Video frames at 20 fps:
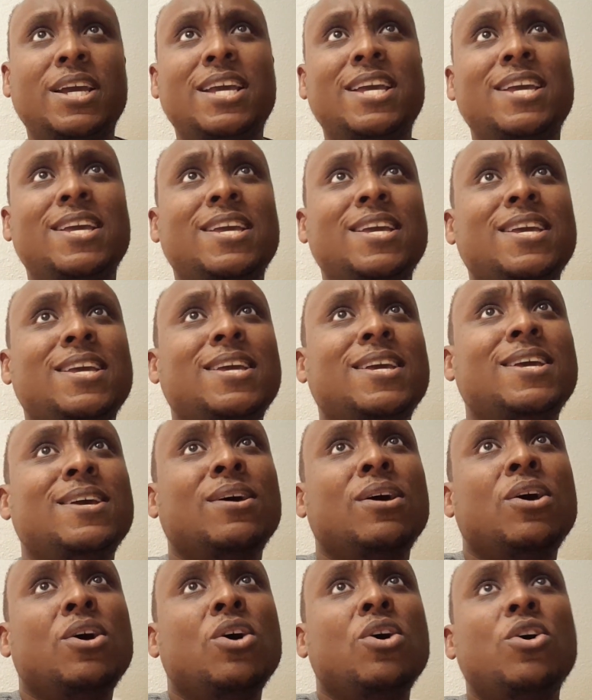He,
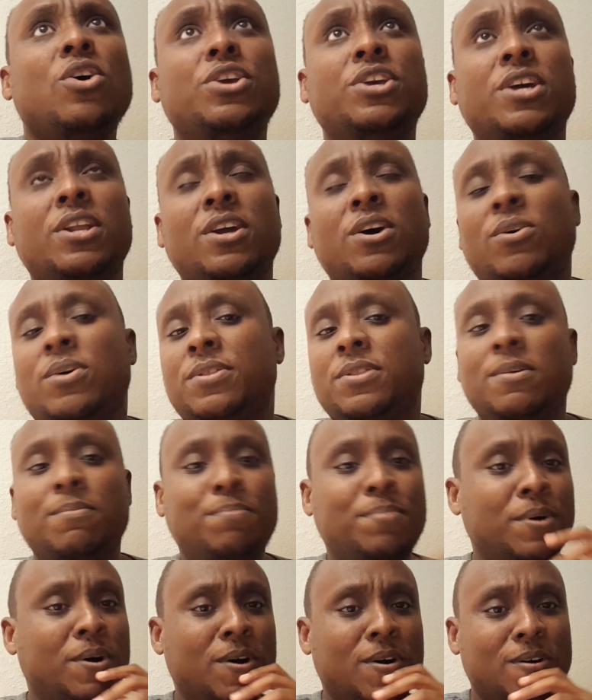in
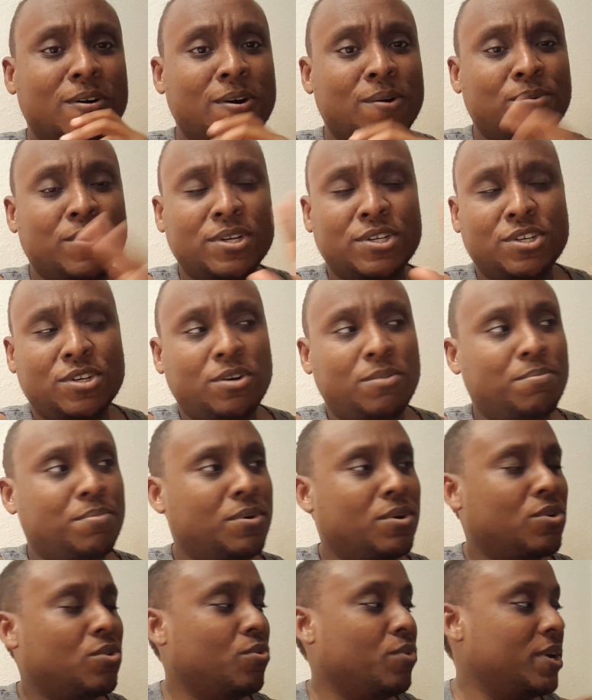the original
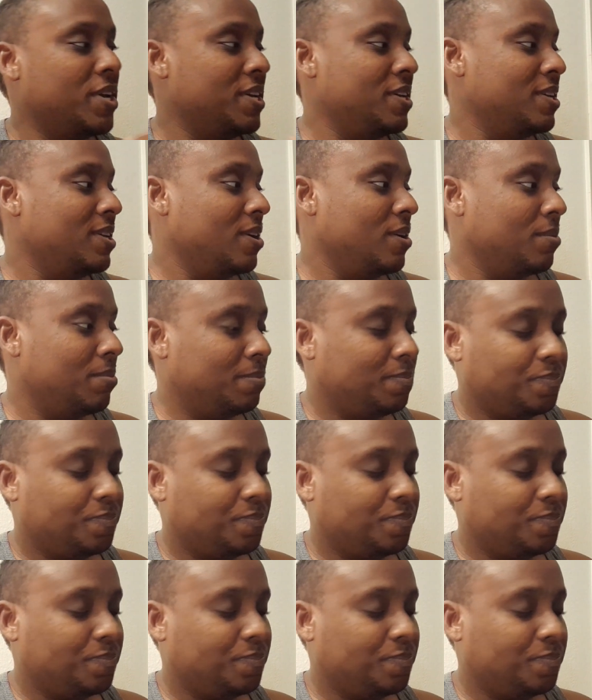book, we